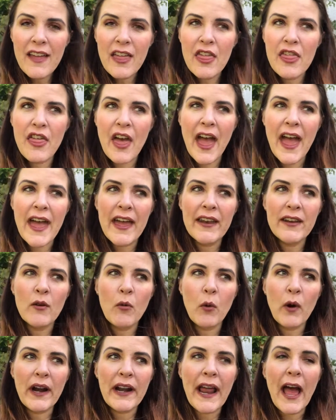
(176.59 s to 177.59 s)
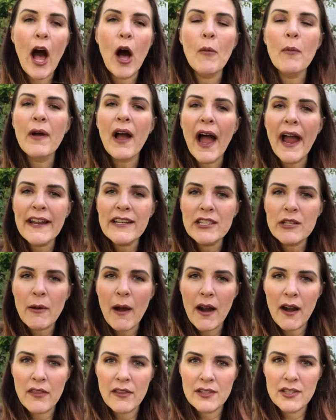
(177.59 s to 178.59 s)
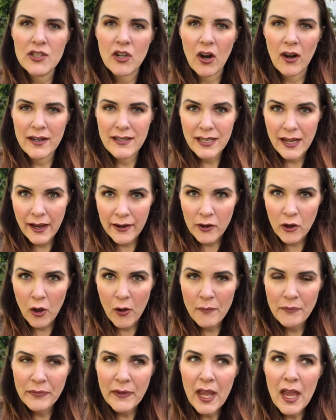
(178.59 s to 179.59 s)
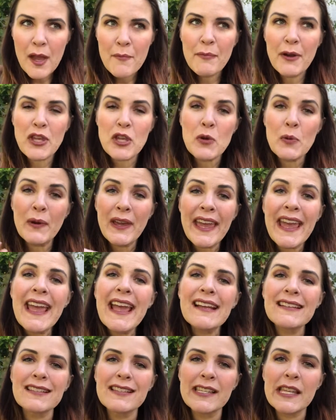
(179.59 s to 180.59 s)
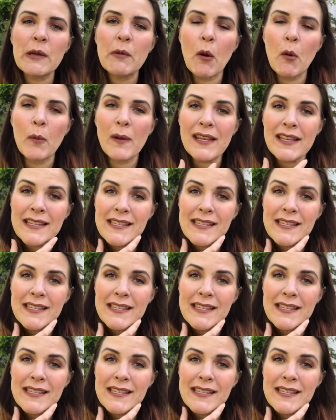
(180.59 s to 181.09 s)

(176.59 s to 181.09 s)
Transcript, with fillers: then we're going to help guide you out of this dark tunnel. But you can't see what we